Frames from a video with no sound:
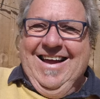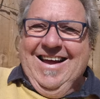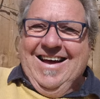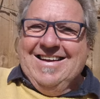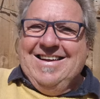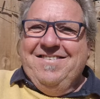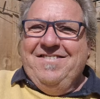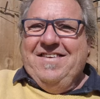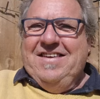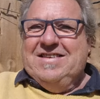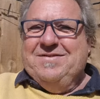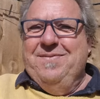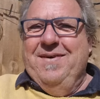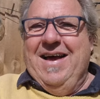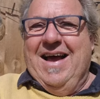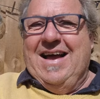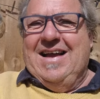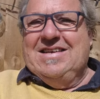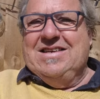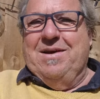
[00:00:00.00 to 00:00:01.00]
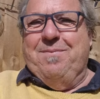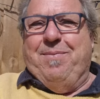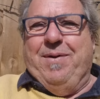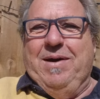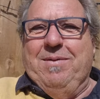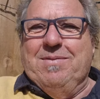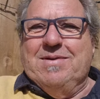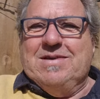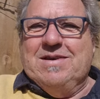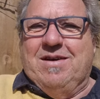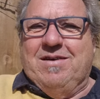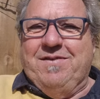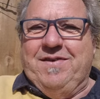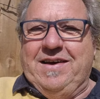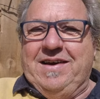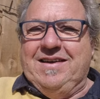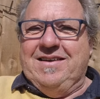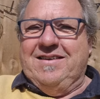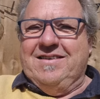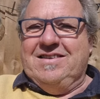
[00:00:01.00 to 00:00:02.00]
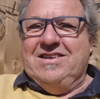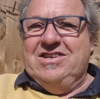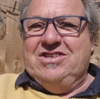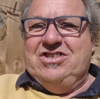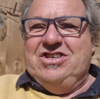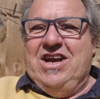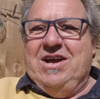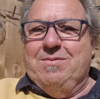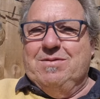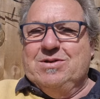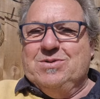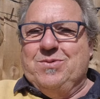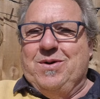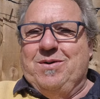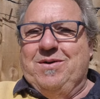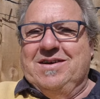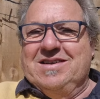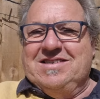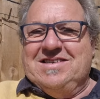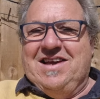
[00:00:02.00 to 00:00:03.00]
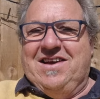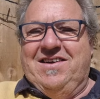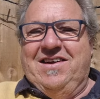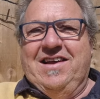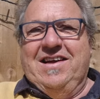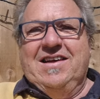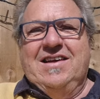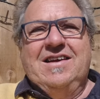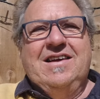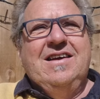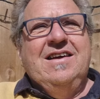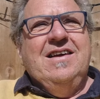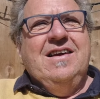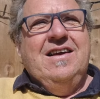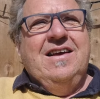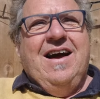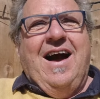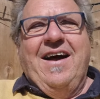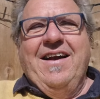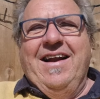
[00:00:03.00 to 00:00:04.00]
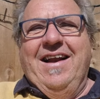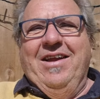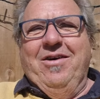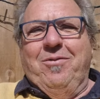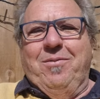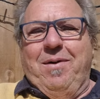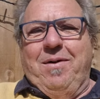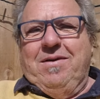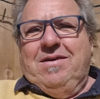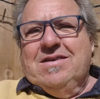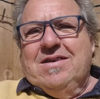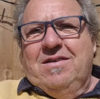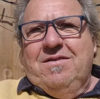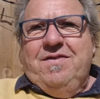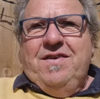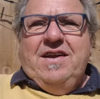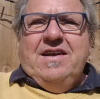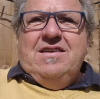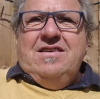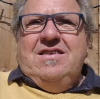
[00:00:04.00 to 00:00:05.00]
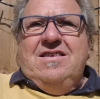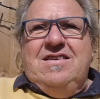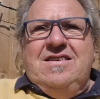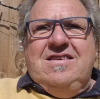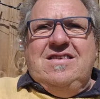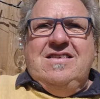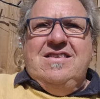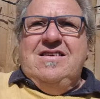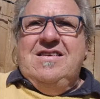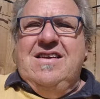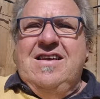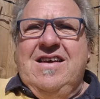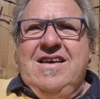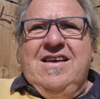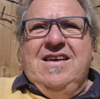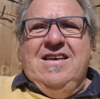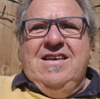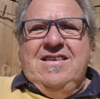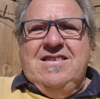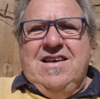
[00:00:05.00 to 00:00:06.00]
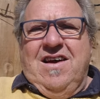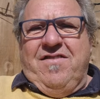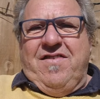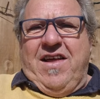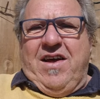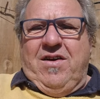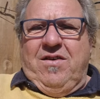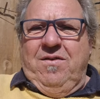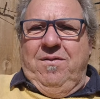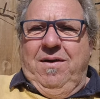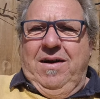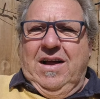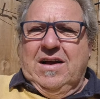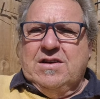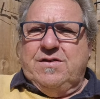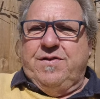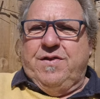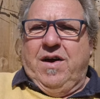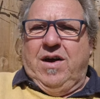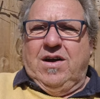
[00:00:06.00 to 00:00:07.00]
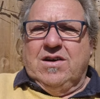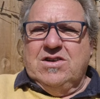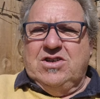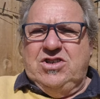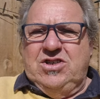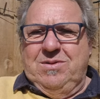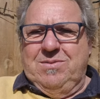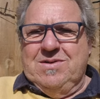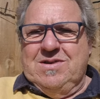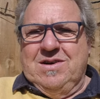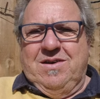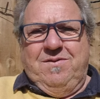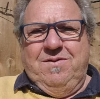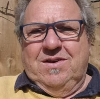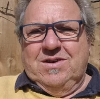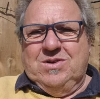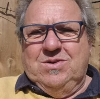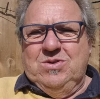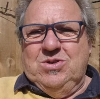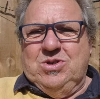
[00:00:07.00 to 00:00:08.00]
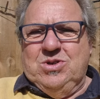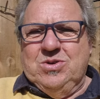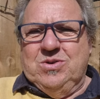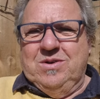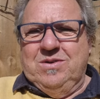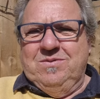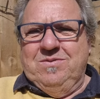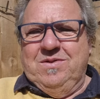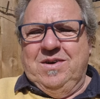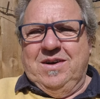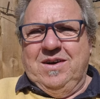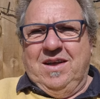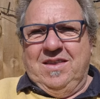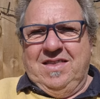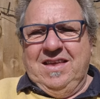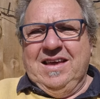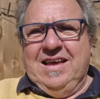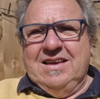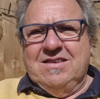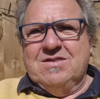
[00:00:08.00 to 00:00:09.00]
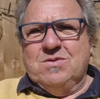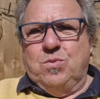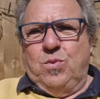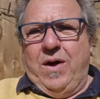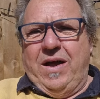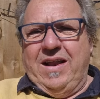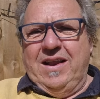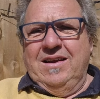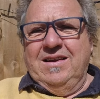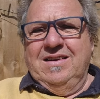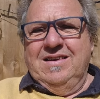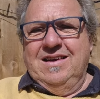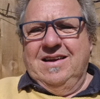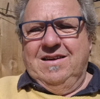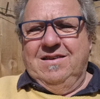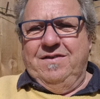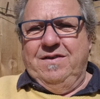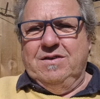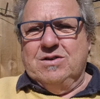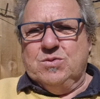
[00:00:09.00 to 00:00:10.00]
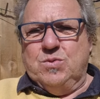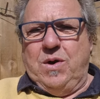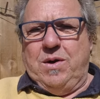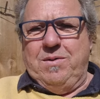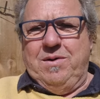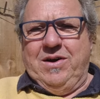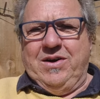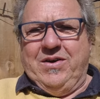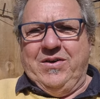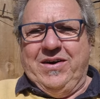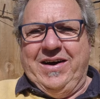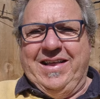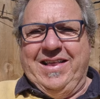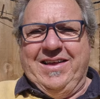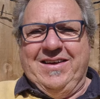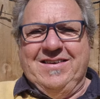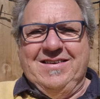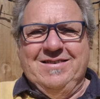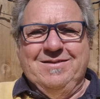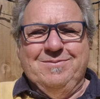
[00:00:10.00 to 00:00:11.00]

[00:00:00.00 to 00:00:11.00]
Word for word: I don't think it's me actually peeing myself. thinking the, the chair was wet when I sat on it, and a little bit because I been it. Something out of my last fart, I the shit myself. I'm not too sure. I think it was wet. You know, I think it was wet when I got here though.